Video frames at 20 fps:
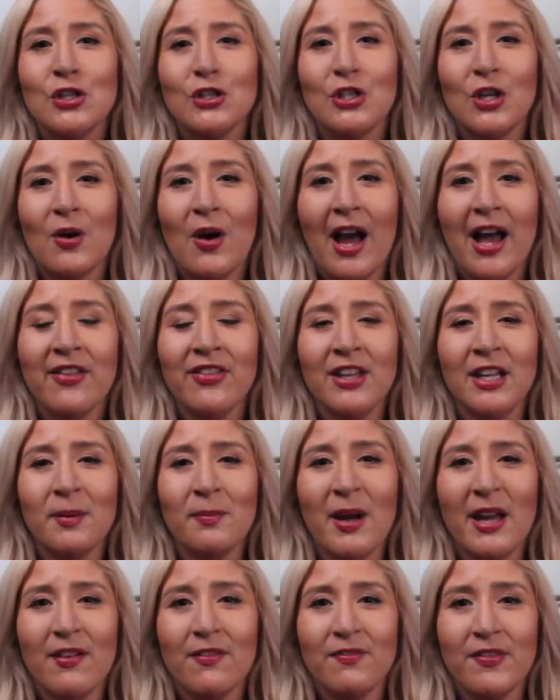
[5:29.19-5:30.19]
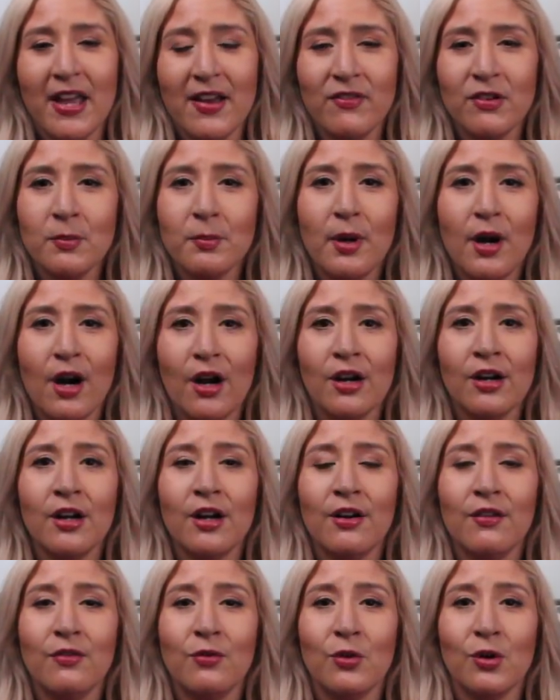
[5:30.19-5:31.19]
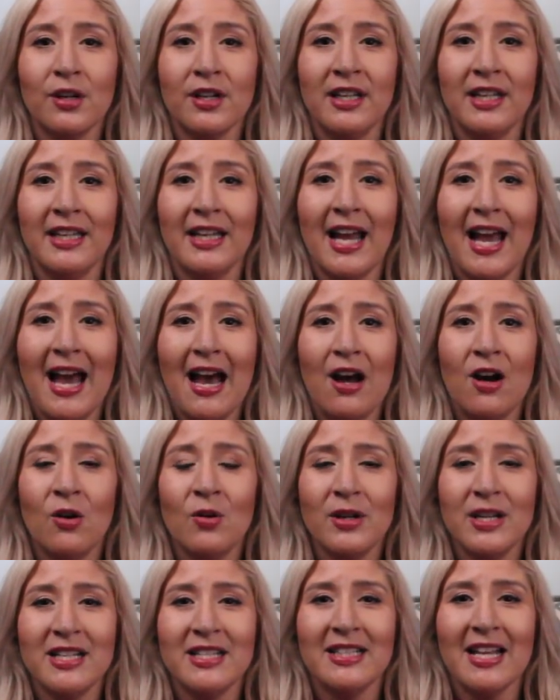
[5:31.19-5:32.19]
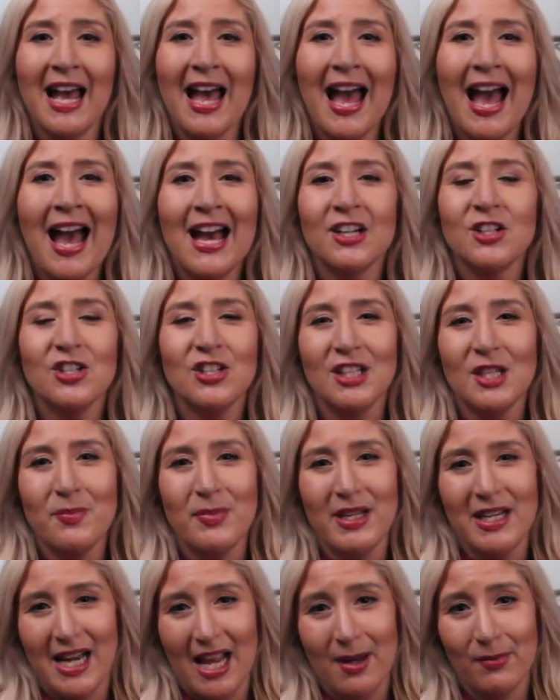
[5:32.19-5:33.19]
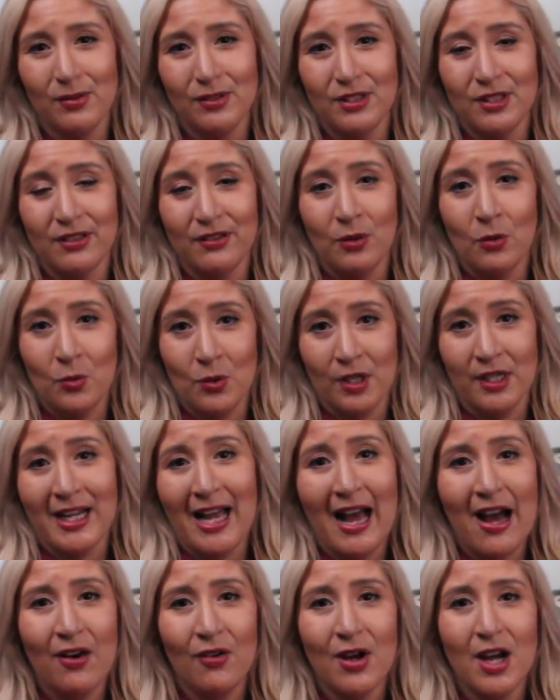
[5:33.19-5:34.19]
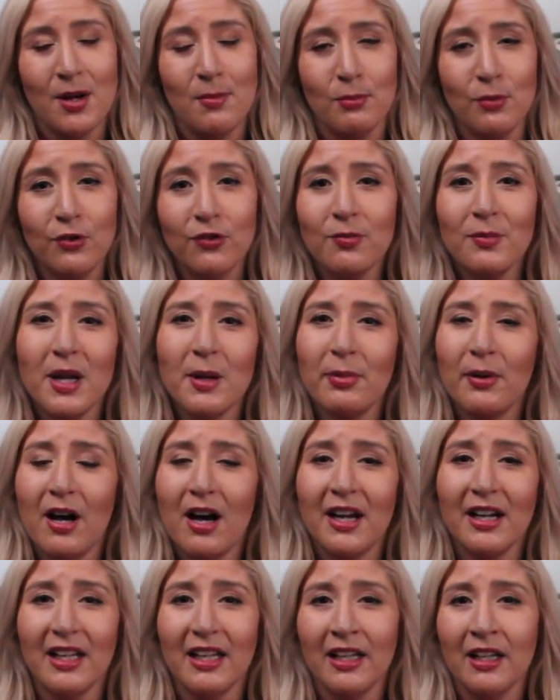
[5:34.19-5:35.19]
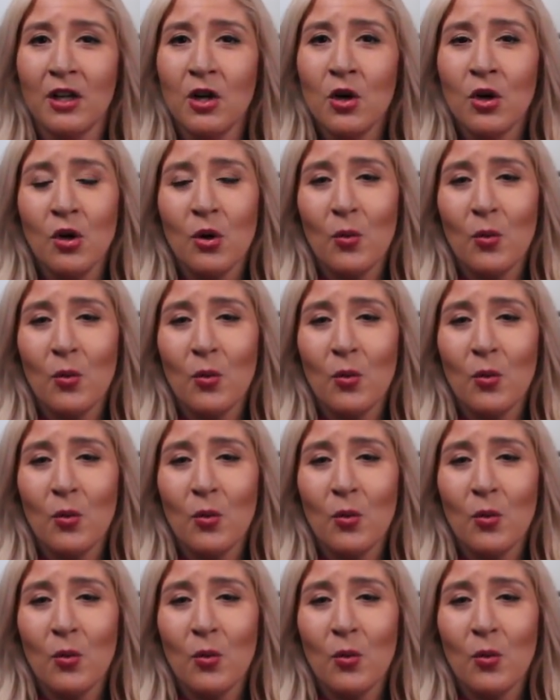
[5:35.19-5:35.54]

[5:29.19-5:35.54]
So I think my favorite part of working out is actually being able to work out and move my body.